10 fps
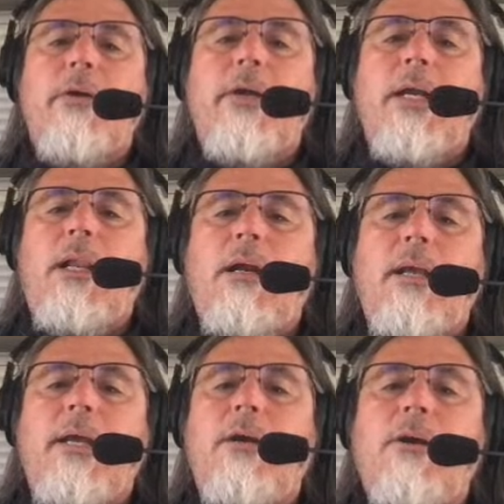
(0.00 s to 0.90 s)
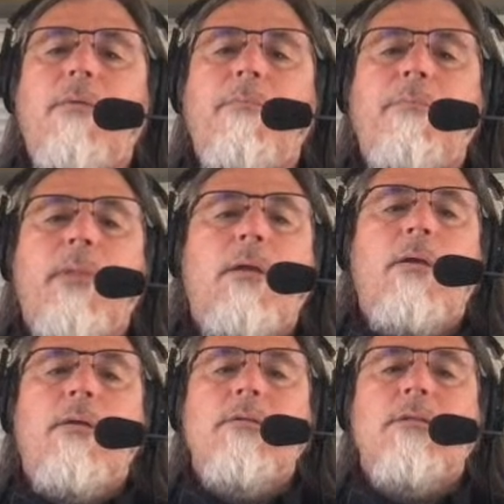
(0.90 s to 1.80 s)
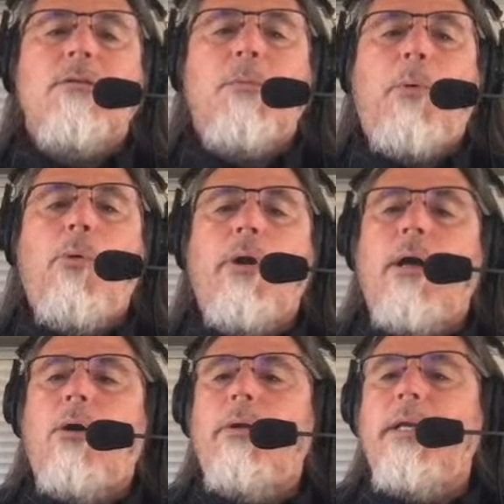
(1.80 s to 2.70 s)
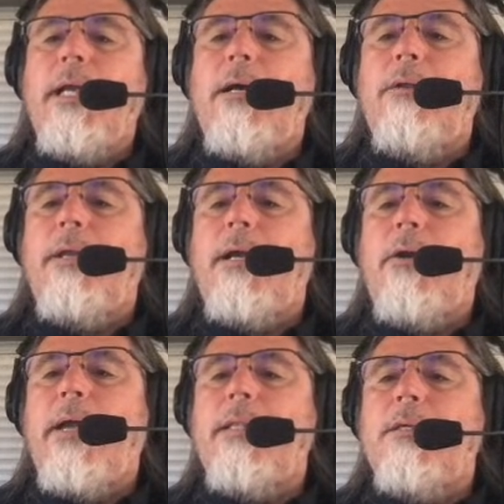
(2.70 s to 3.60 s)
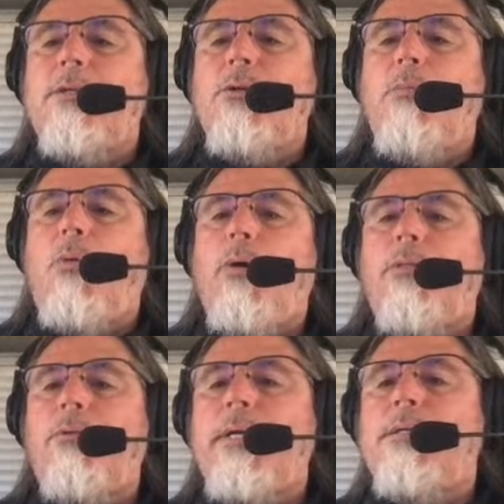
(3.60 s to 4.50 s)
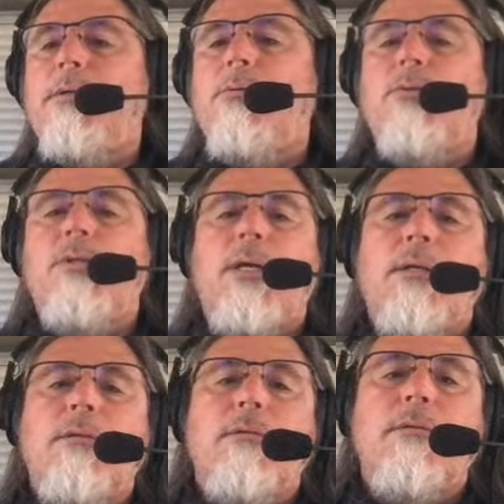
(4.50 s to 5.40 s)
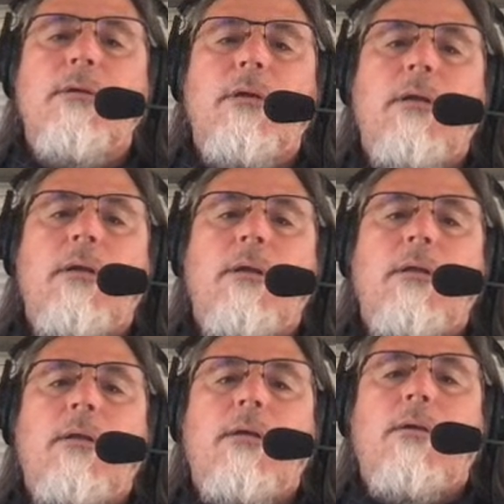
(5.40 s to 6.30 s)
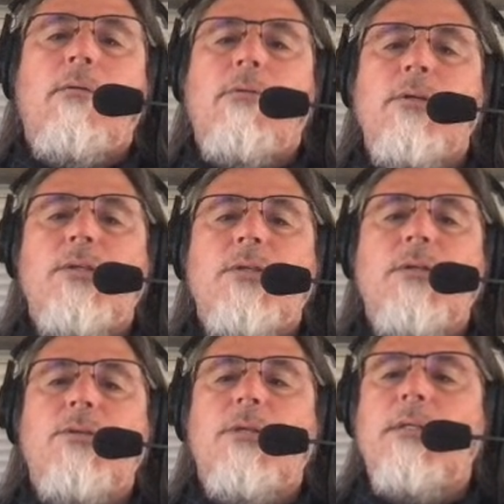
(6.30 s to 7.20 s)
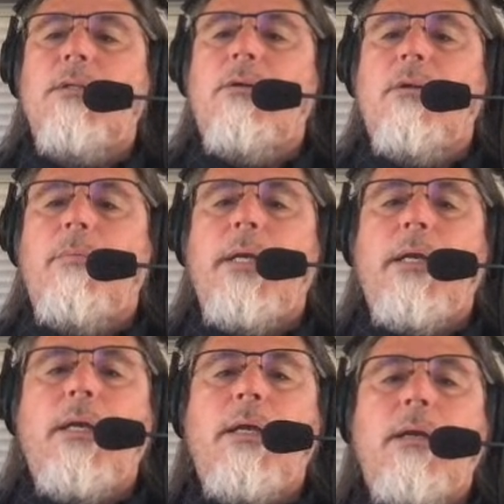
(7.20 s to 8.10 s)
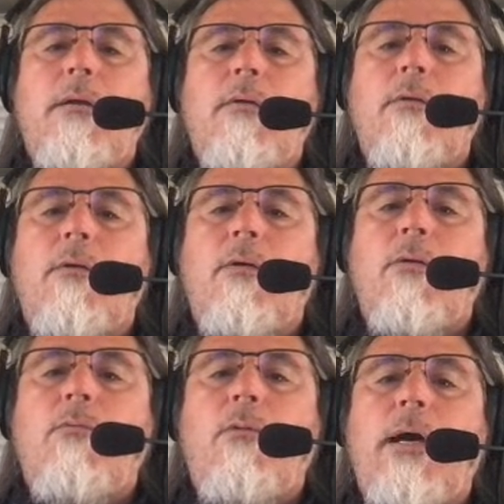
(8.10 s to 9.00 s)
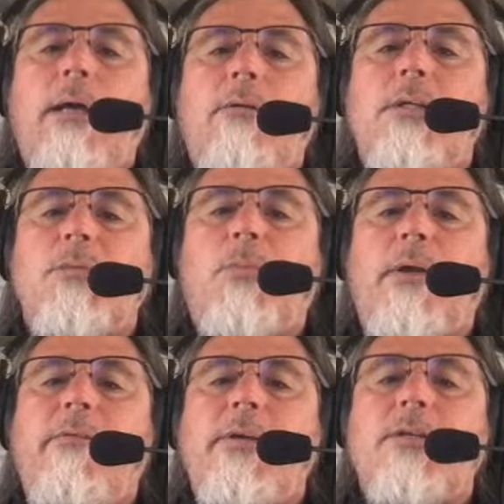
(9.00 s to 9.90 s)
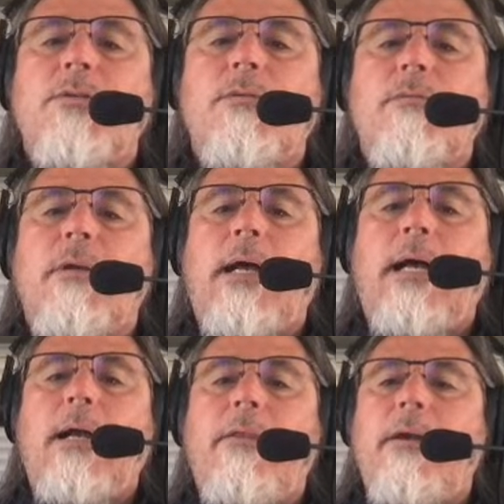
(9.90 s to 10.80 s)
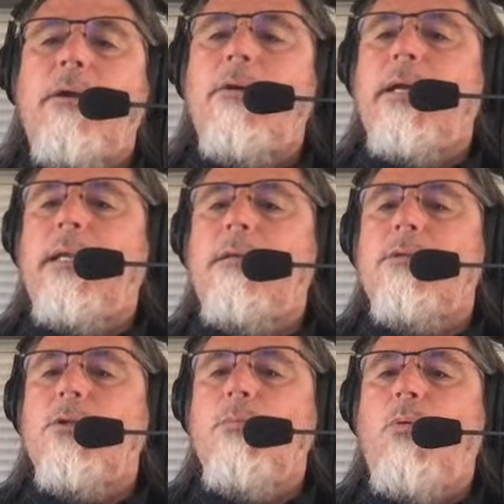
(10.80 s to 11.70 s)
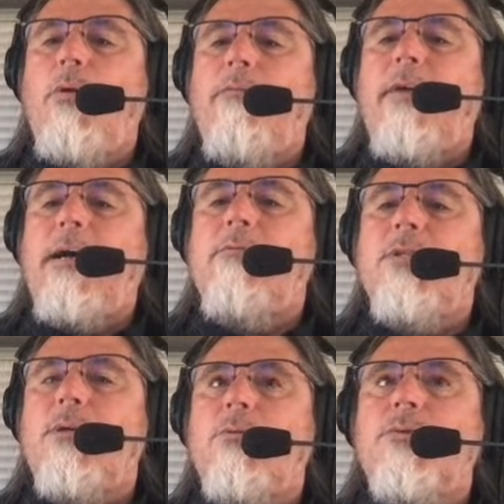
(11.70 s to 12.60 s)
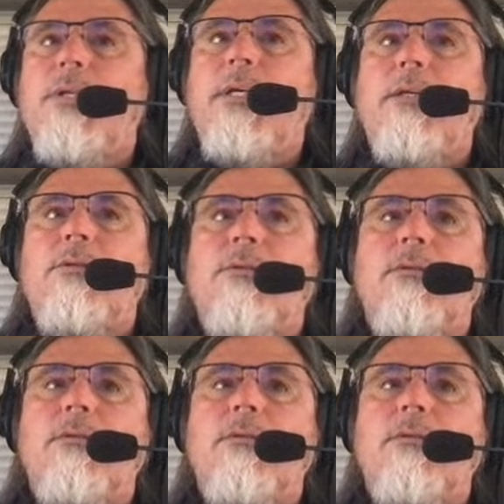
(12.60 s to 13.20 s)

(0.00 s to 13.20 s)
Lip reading: very clearly here. So support holding down there at the 2.326. Resistance is going to be right on this previous high there at the 2.506.